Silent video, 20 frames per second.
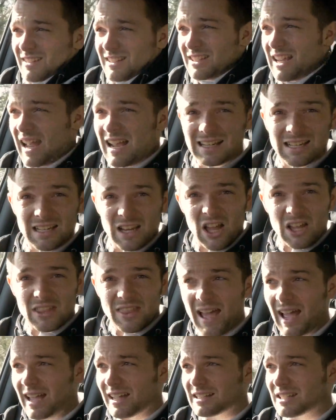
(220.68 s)
exactly
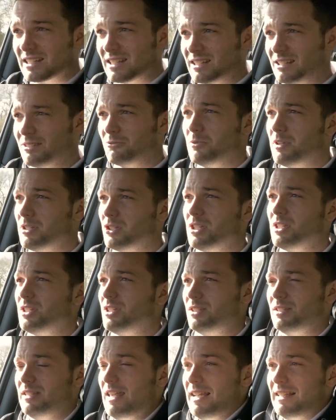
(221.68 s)
like that, which
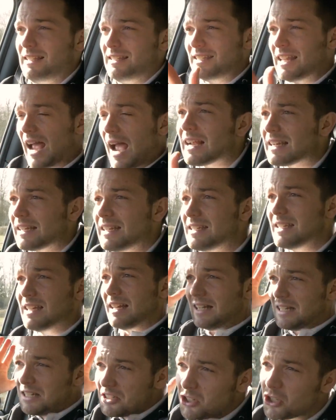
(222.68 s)
is exactly
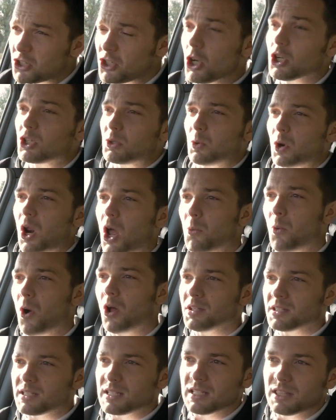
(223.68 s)
just what I
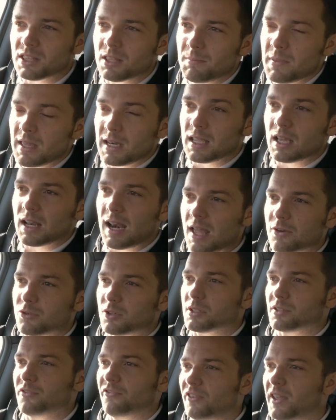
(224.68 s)
wanted the Mini
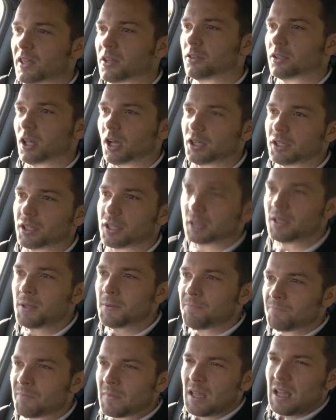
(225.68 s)
Electric to feel like.
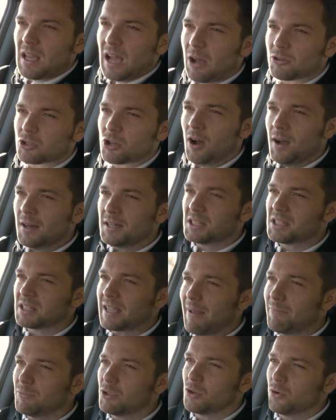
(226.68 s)
I was kind of
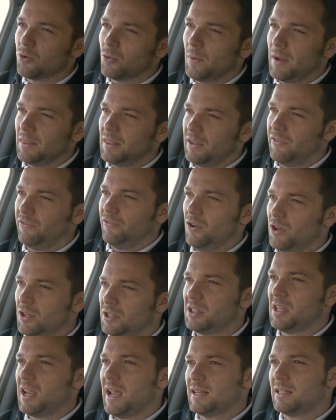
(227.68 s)
skeptical when they
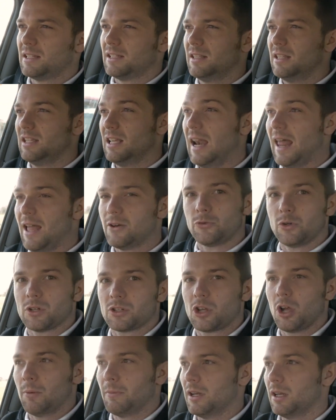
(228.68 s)
first said the
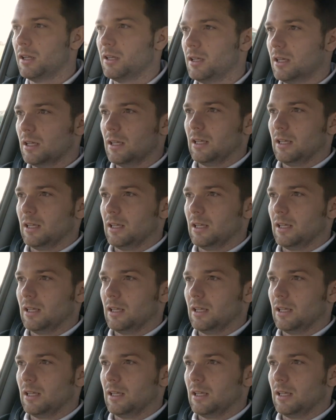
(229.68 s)
Electric's coming,